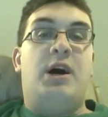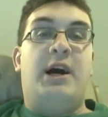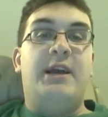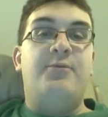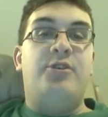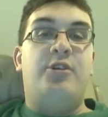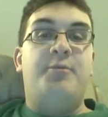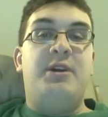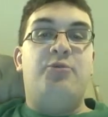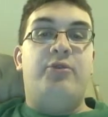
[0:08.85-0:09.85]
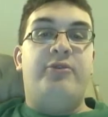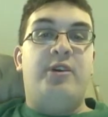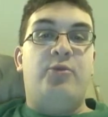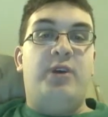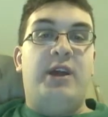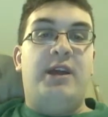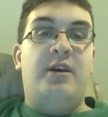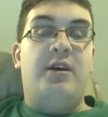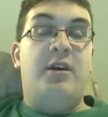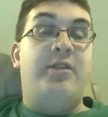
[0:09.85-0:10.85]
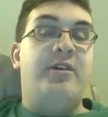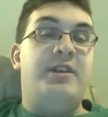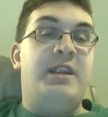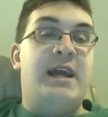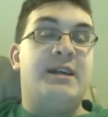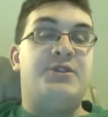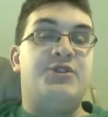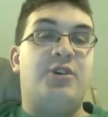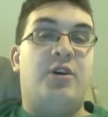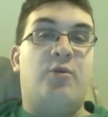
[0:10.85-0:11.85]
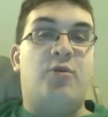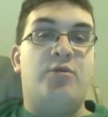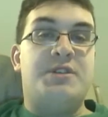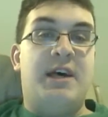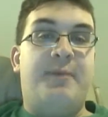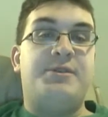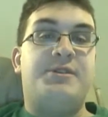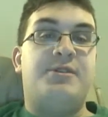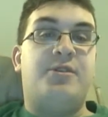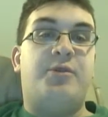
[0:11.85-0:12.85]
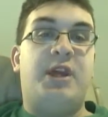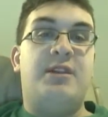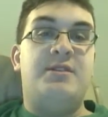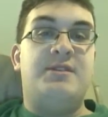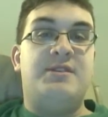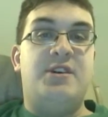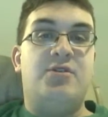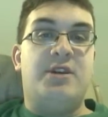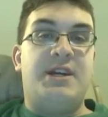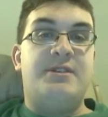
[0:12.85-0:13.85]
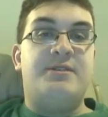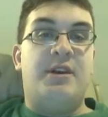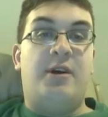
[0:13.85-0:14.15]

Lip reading: I am going to be reviewing the next Star Wars episode in the series.